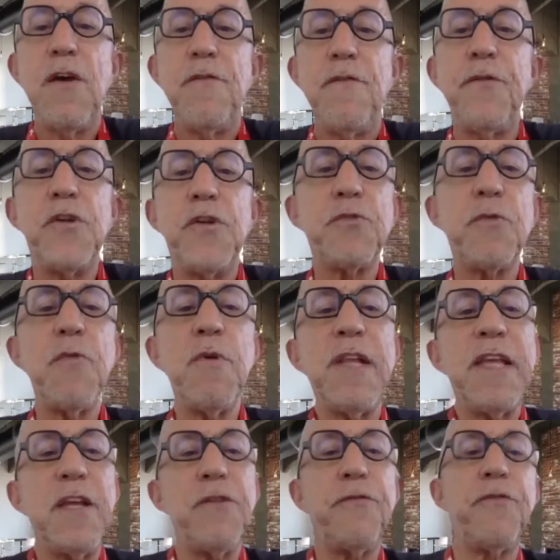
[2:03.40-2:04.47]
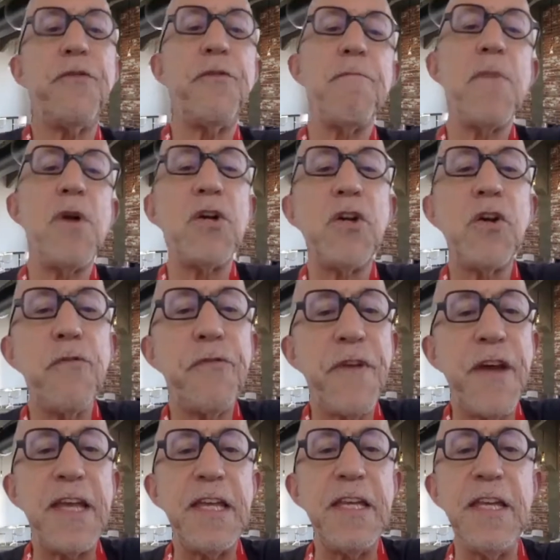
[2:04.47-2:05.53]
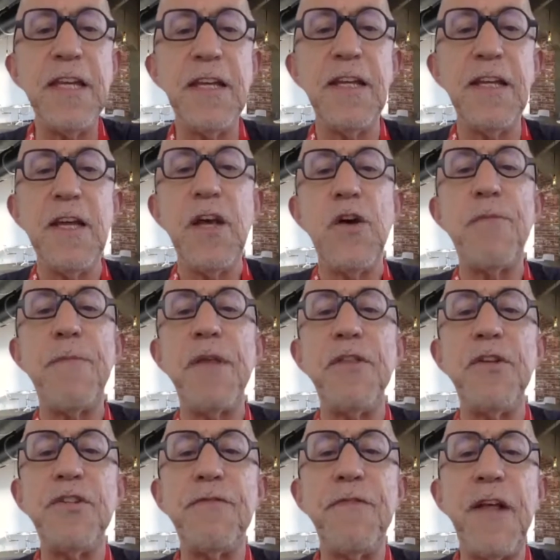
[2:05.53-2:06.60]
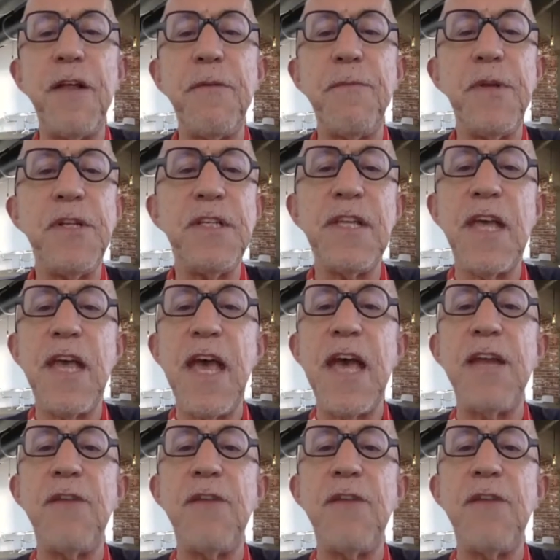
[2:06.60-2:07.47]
First, we will hear from Marco Faini about the development and